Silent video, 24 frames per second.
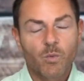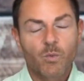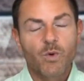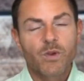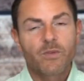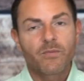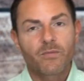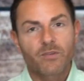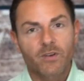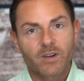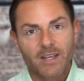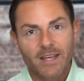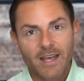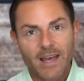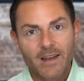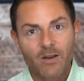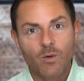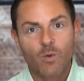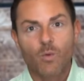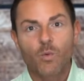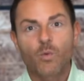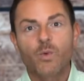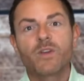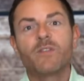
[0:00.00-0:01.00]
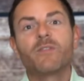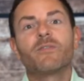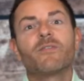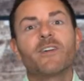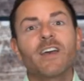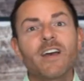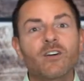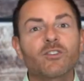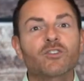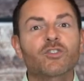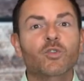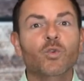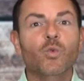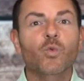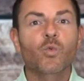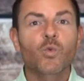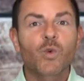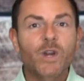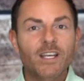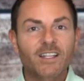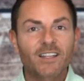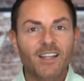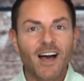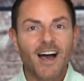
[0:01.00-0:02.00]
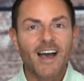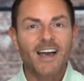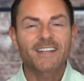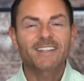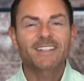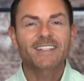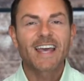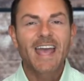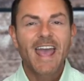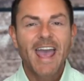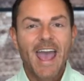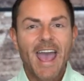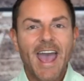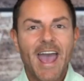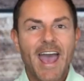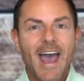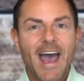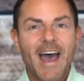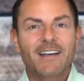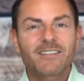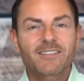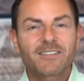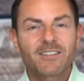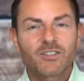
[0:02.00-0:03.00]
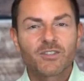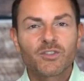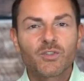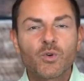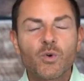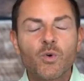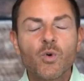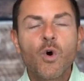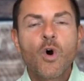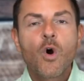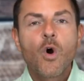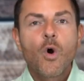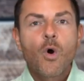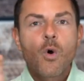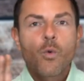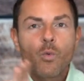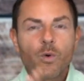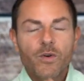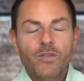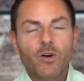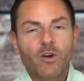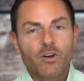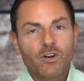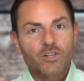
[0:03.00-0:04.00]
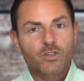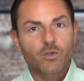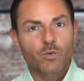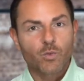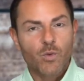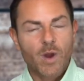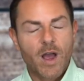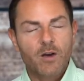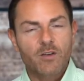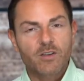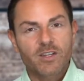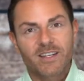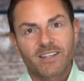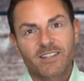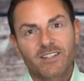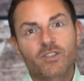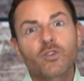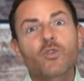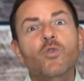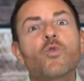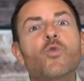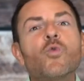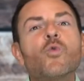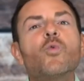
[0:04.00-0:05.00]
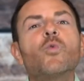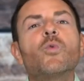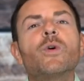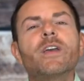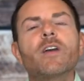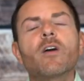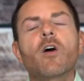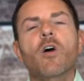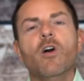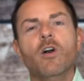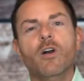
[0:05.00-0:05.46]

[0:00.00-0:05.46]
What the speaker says: and we forget or we fail to realize it has to do with our surroundings, who we